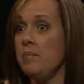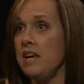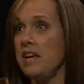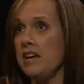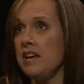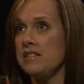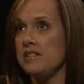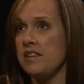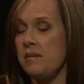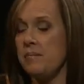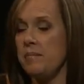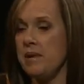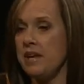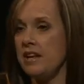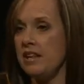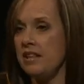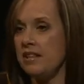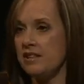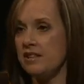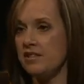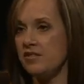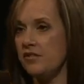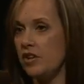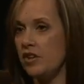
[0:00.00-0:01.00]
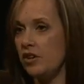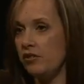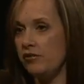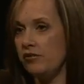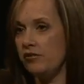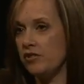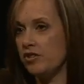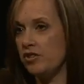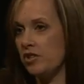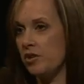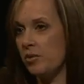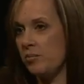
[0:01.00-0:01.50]
because I've been in this field
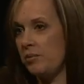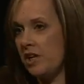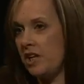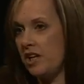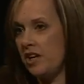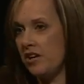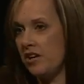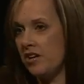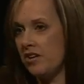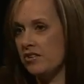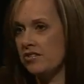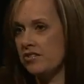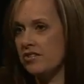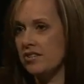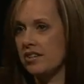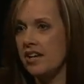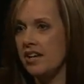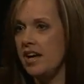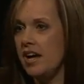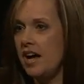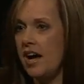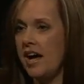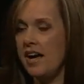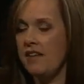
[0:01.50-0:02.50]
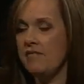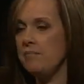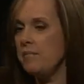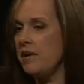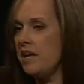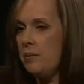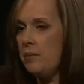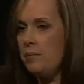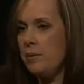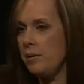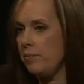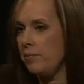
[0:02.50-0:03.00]
for so many years, I have
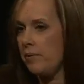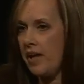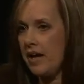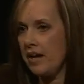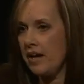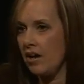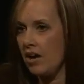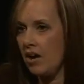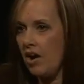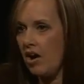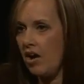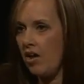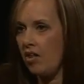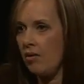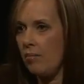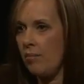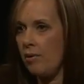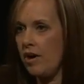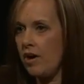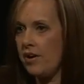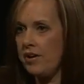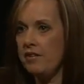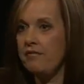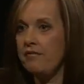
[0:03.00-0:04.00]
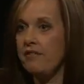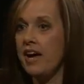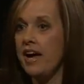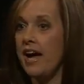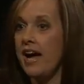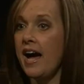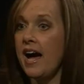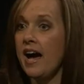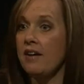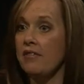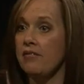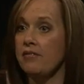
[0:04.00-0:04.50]
many people I can call upon if I
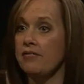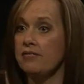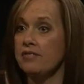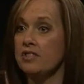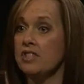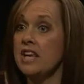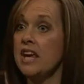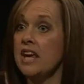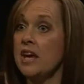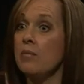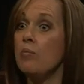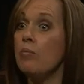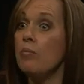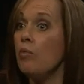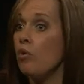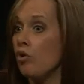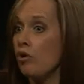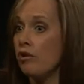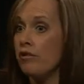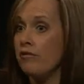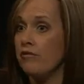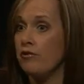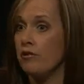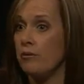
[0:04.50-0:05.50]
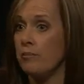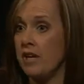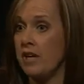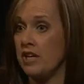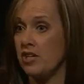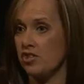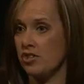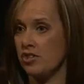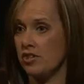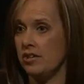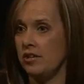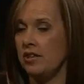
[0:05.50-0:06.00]
have to get more
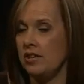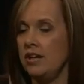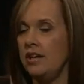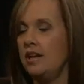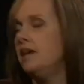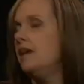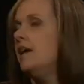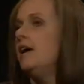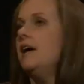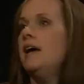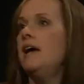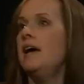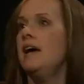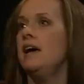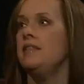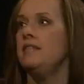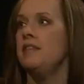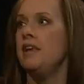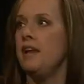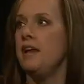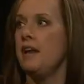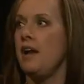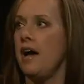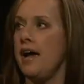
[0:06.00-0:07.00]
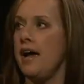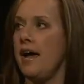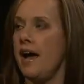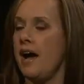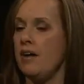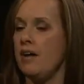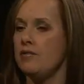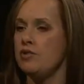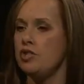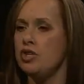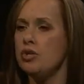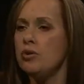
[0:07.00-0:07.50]
information. And then I
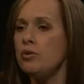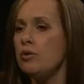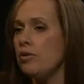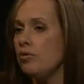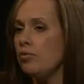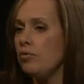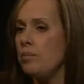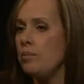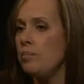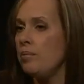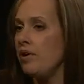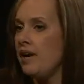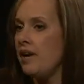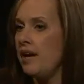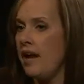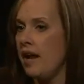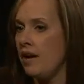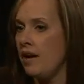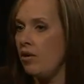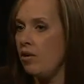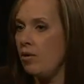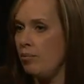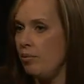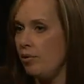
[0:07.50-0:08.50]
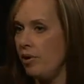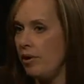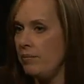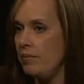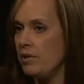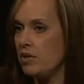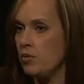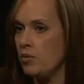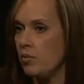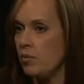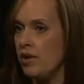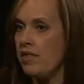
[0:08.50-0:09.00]
have 2 to 3 prenatal
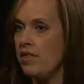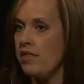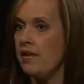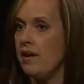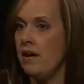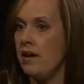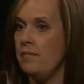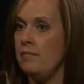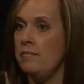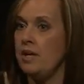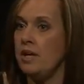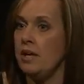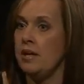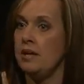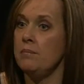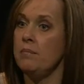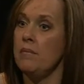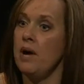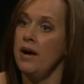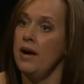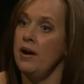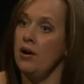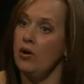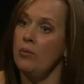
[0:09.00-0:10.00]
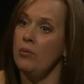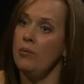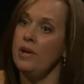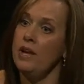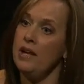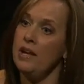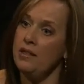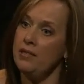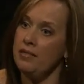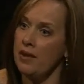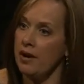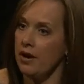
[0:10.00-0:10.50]
appointments with them in my home
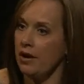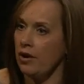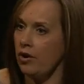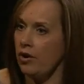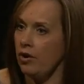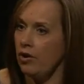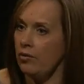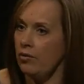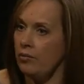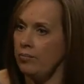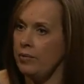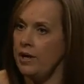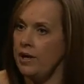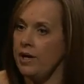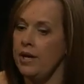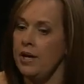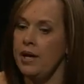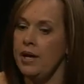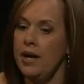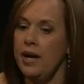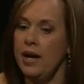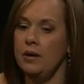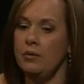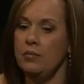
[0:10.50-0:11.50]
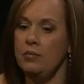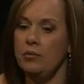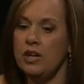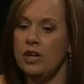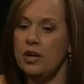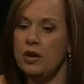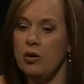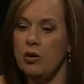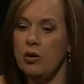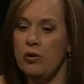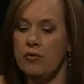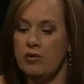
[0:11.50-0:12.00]
and in their home. And we
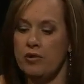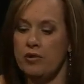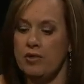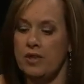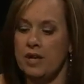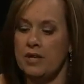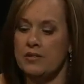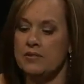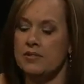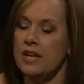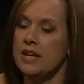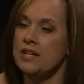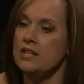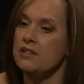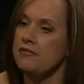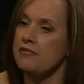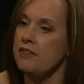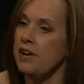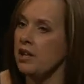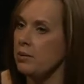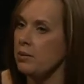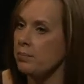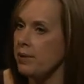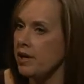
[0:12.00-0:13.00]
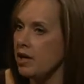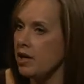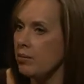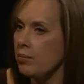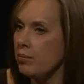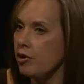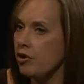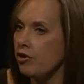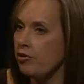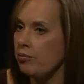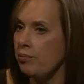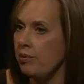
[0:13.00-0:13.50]
go over things like developing a
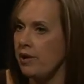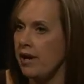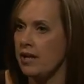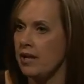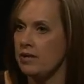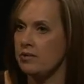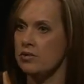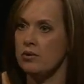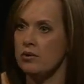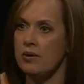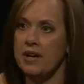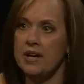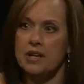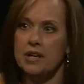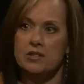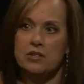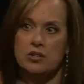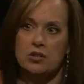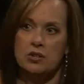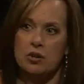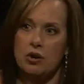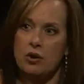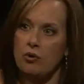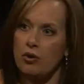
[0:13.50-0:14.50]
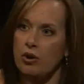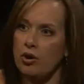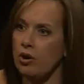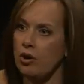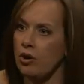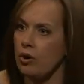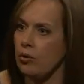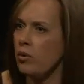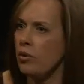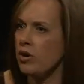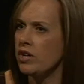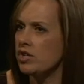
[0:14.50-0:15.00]
birth plan. So I get to know
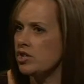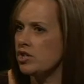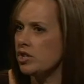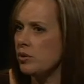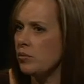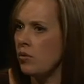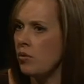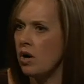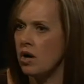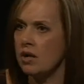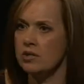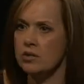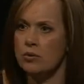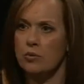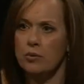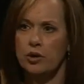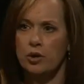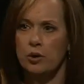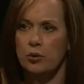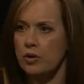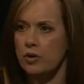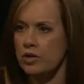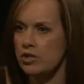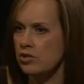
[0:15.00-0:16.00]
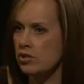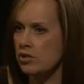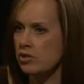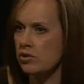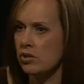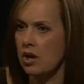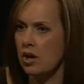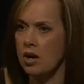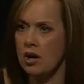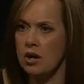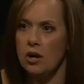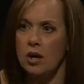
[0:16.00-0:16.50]
her, what she wants, what her wishes
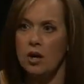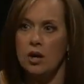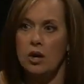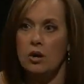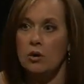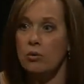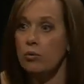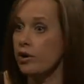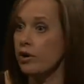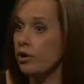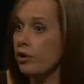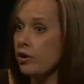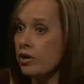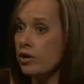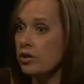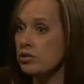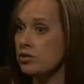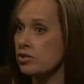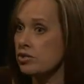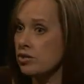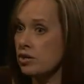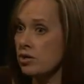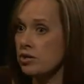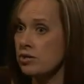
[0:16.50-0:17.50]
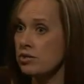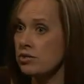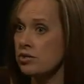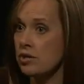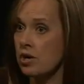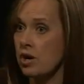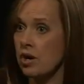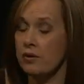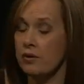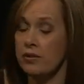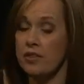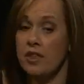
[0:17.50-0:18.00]
are, what her concerns
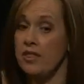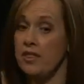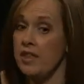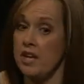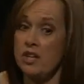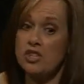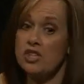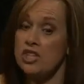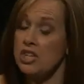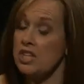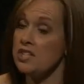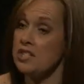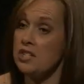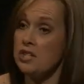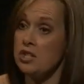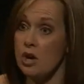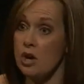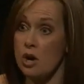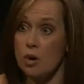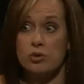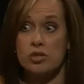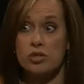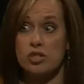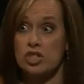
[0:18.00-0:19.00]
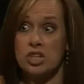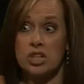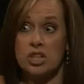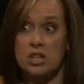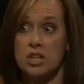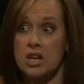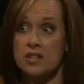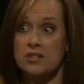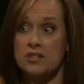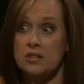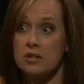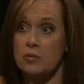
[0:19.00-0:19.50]
are, the things she knows she
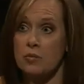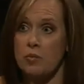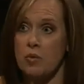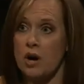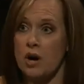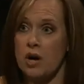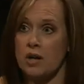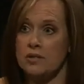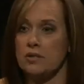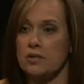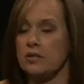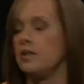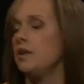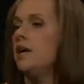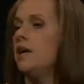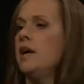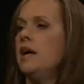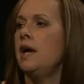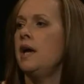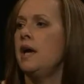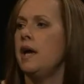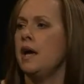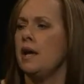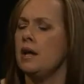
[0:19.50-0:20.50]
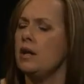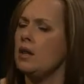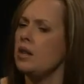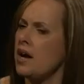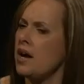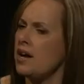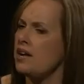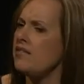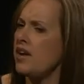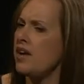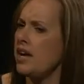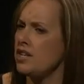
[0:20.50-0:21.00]
doesn't want, and a
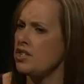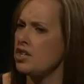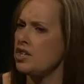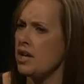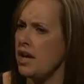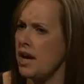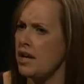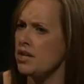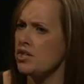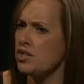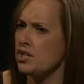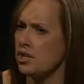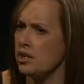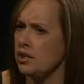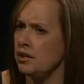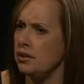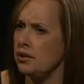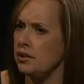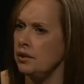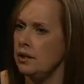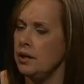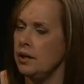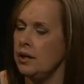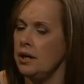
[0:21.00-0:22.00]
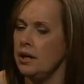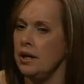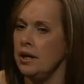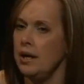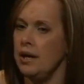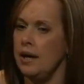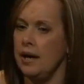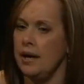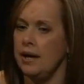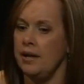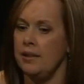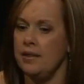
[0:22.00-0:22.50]
lot of education.
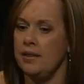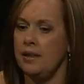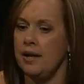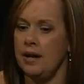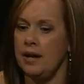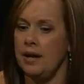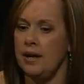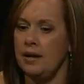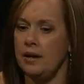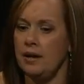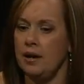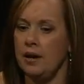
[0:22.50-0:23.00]
And then,